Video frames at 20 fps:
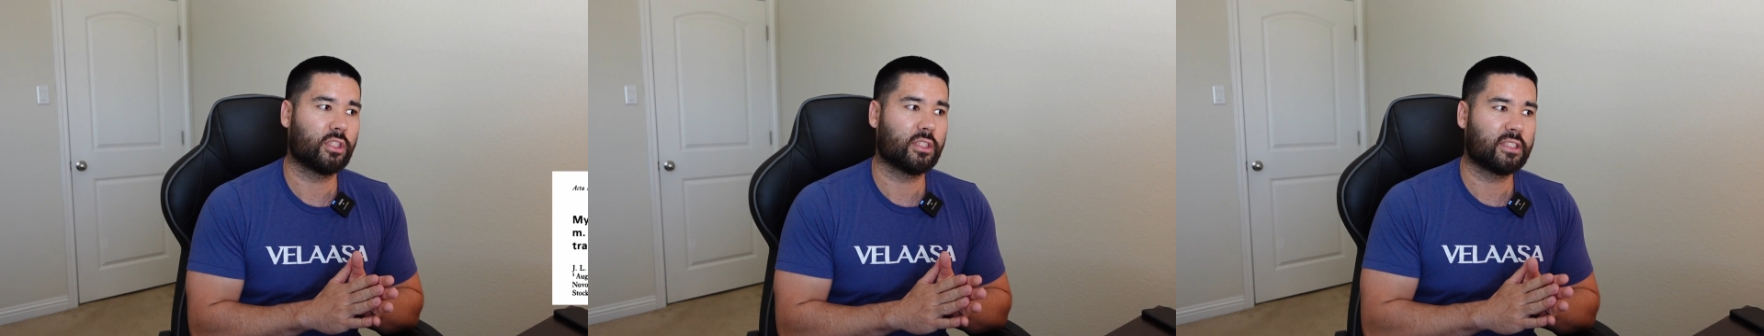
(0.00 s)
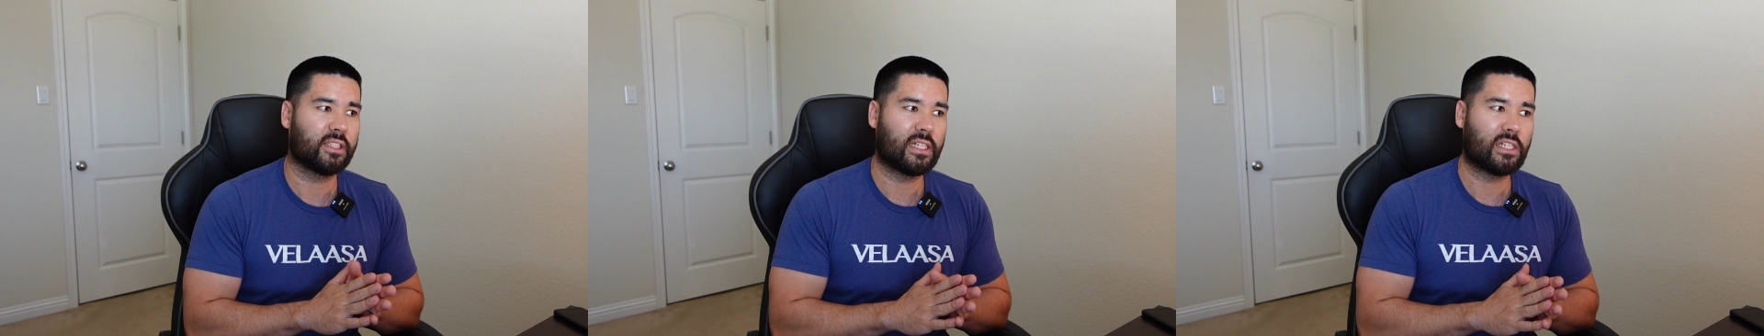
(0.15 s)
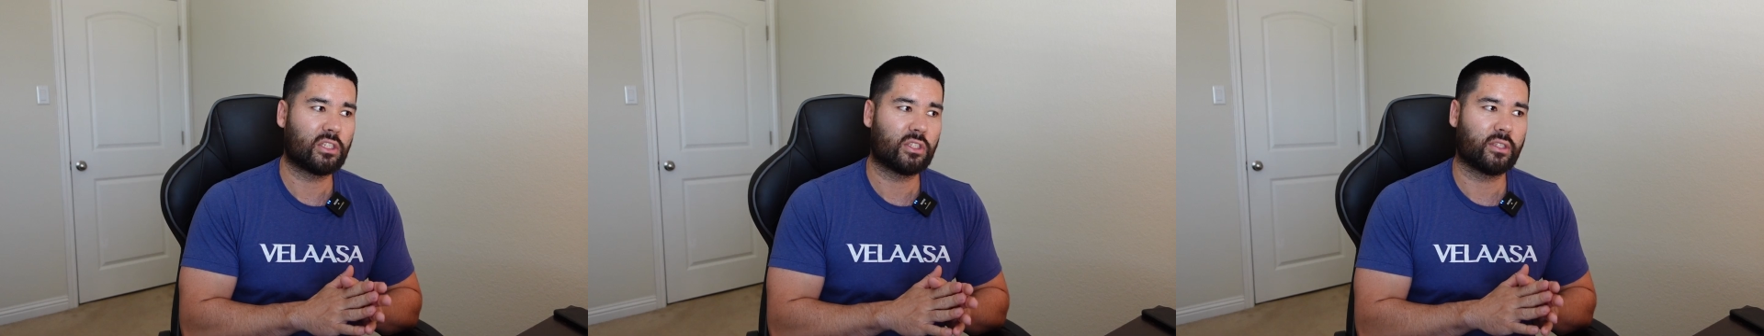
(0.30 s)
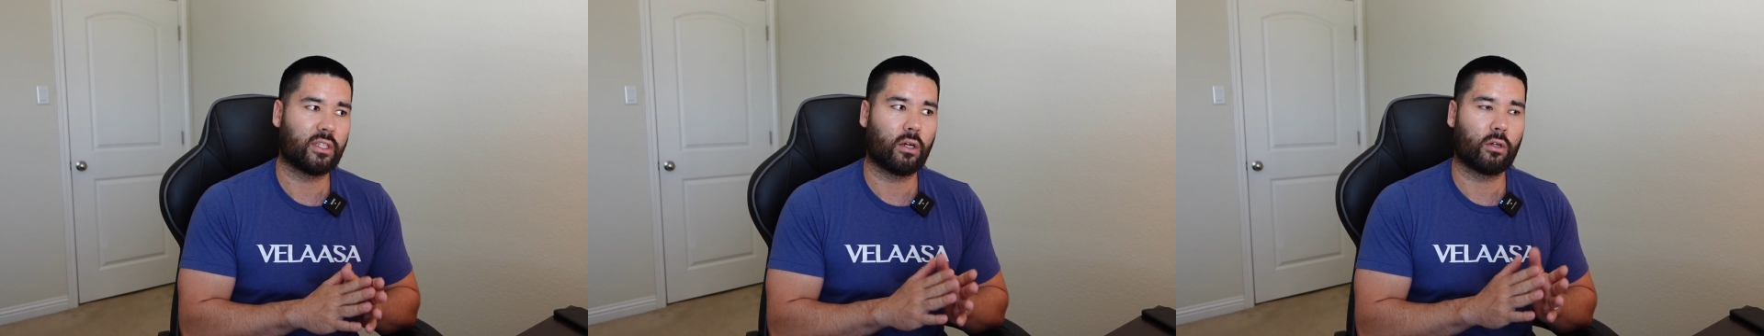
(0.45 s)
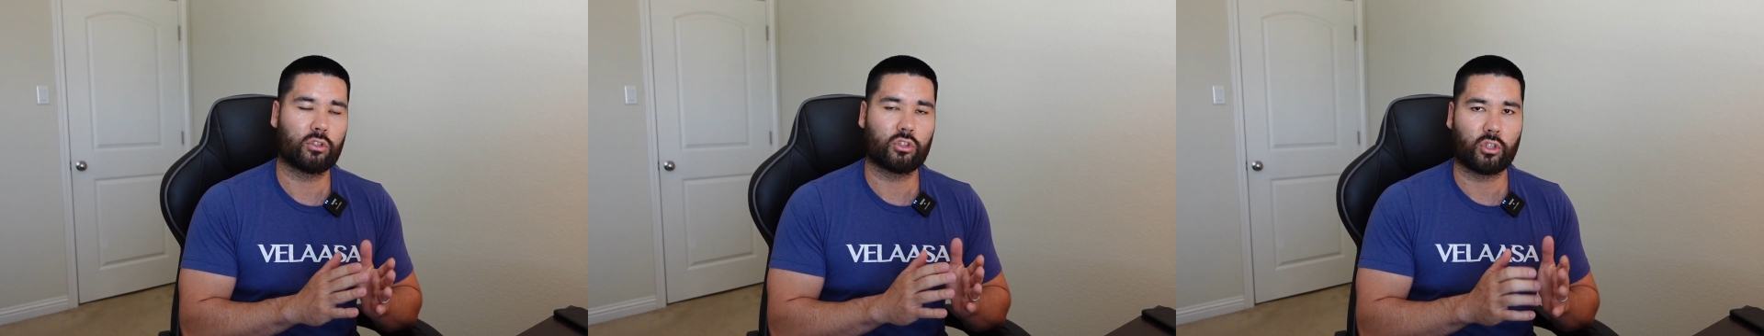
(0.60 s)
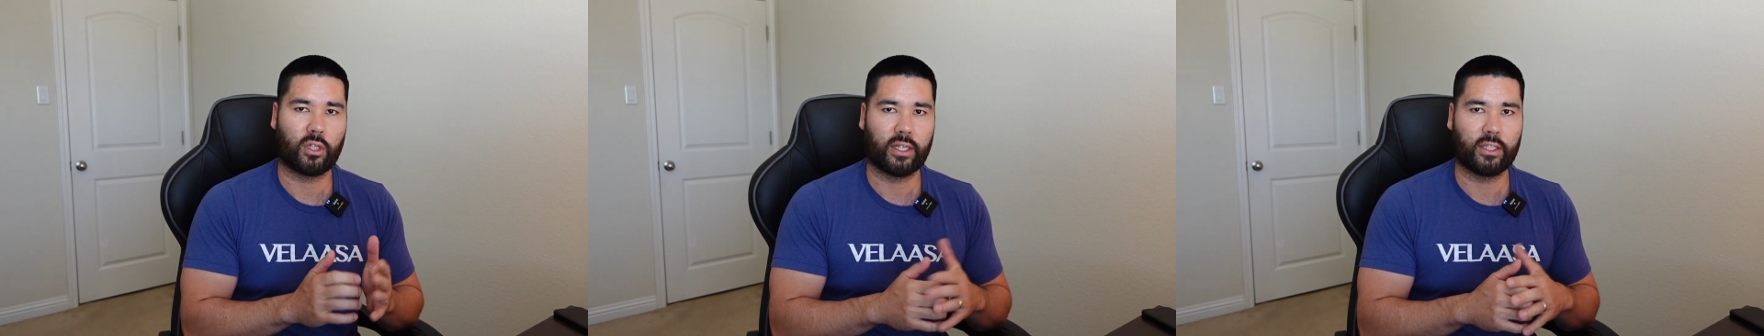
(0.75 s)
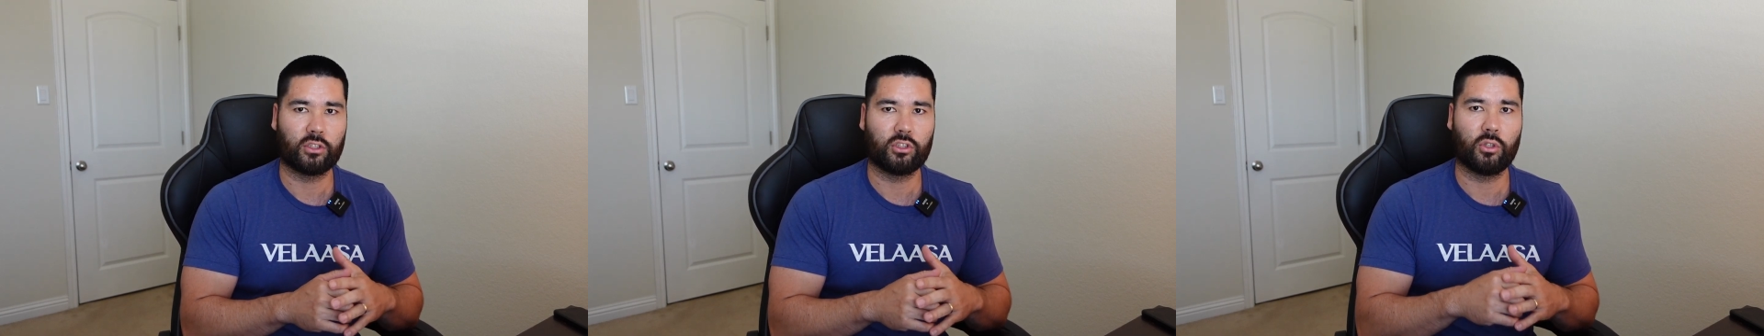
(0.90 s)
essentially they were
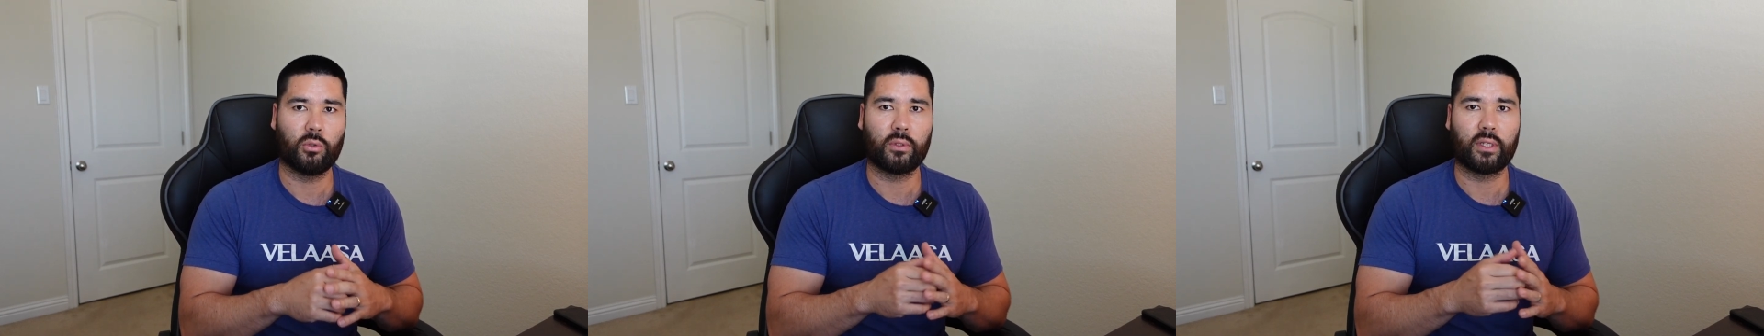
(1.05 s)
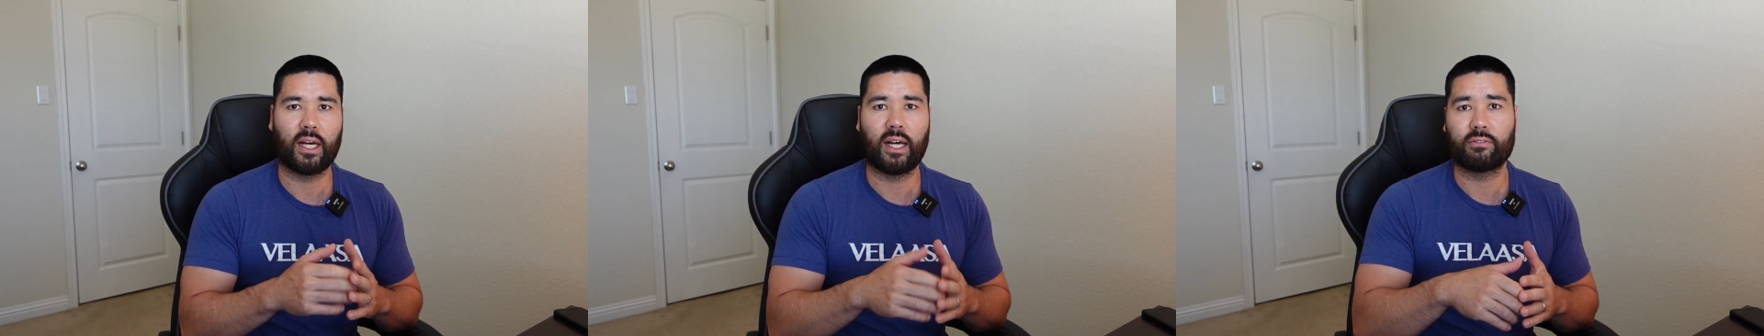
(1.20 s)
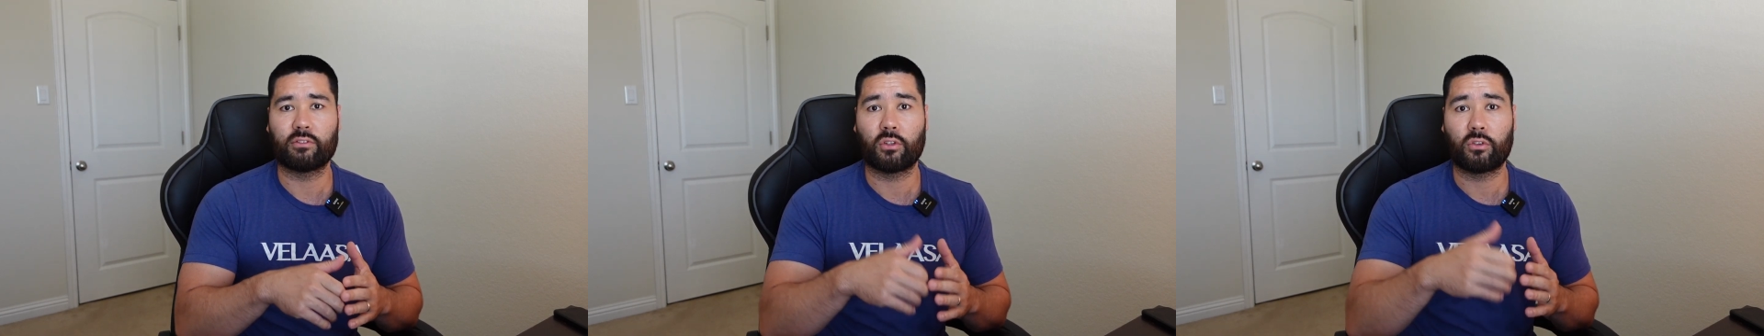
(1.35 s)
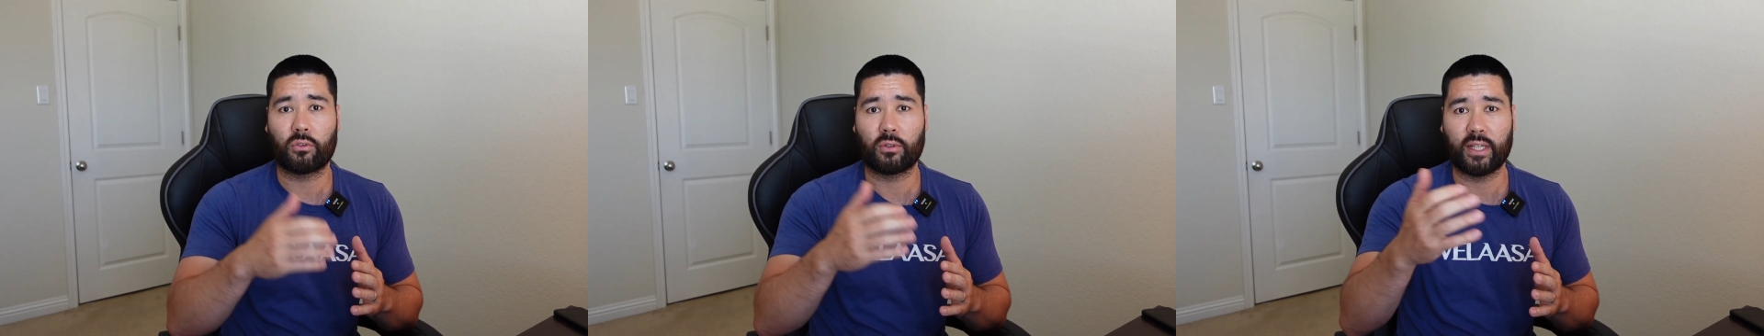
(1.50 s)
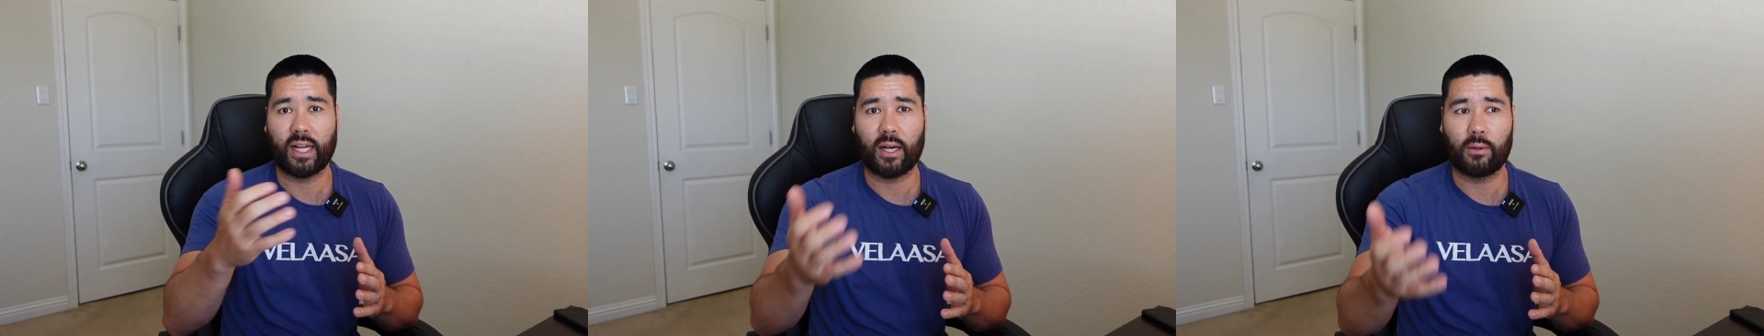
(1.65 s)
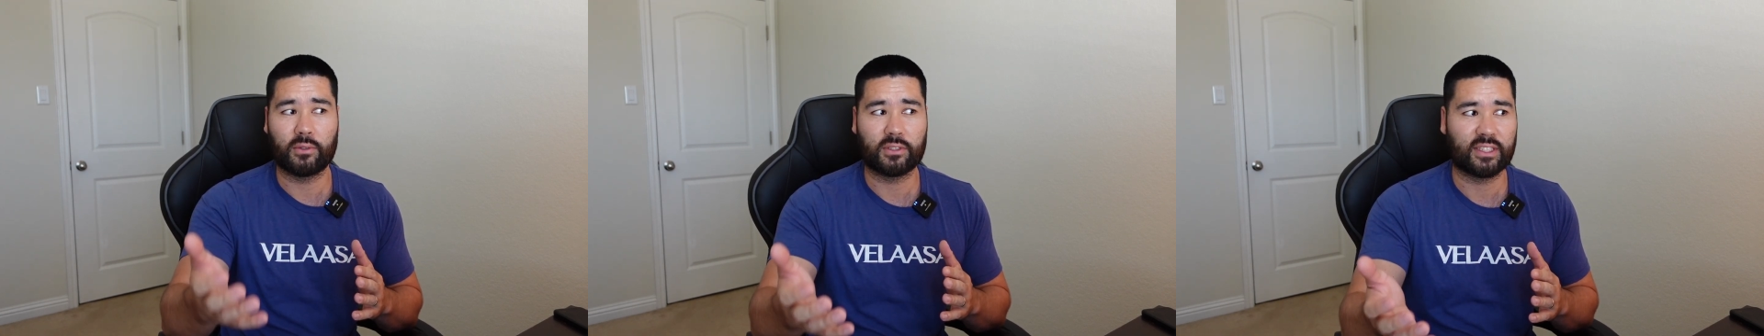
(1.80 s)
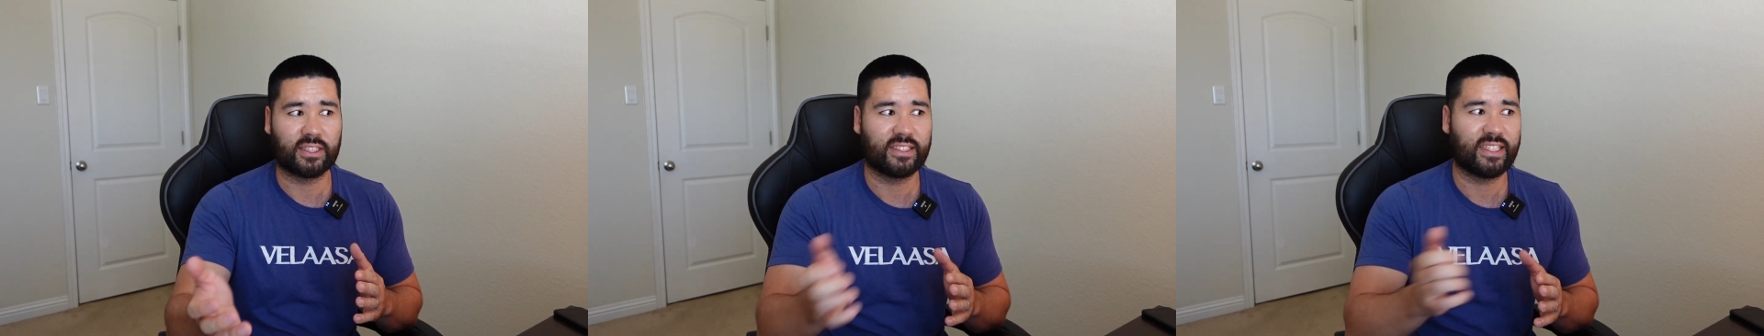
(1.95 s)
training 2.5 to 3
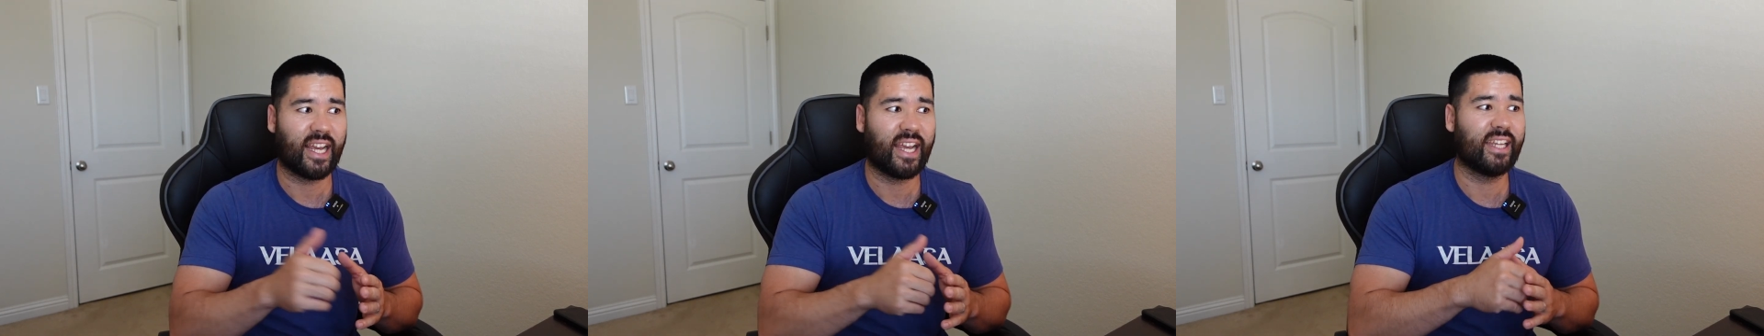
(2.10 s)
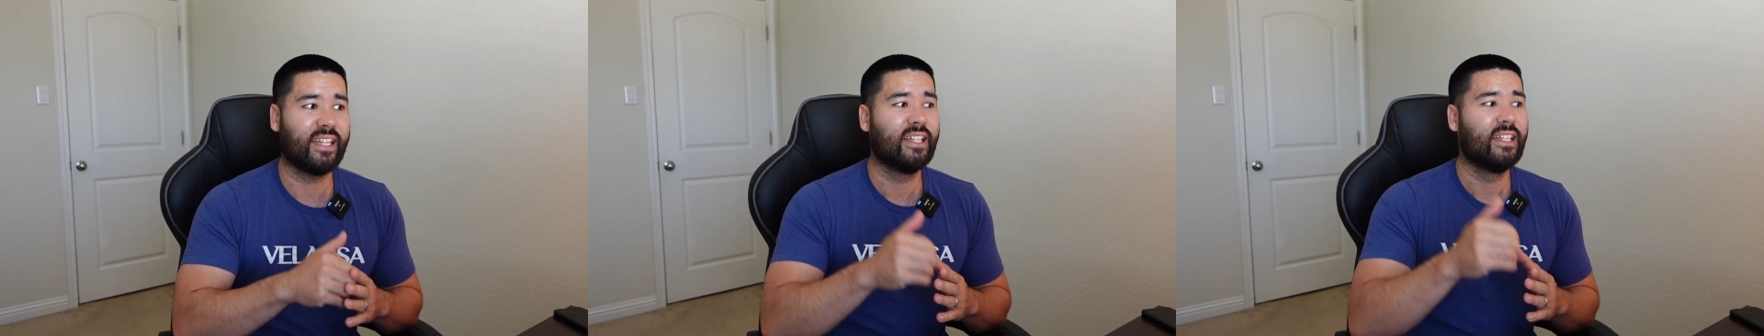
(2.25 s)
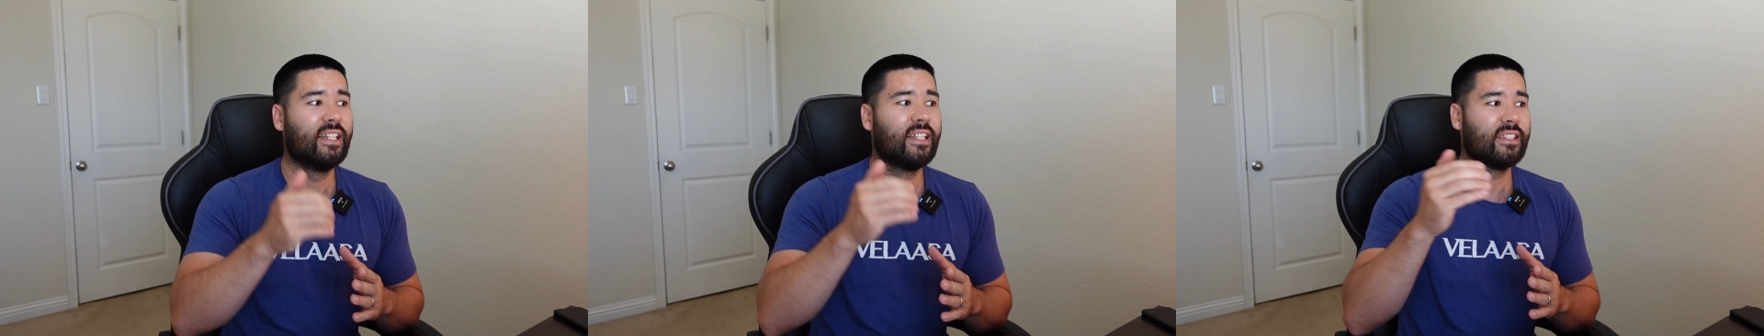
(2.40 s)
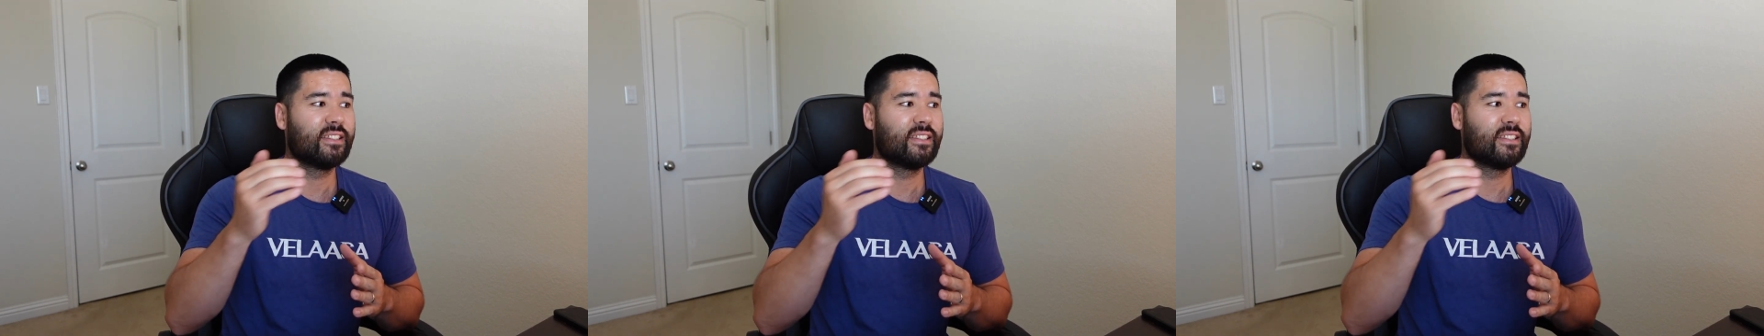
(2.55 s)
hours a day,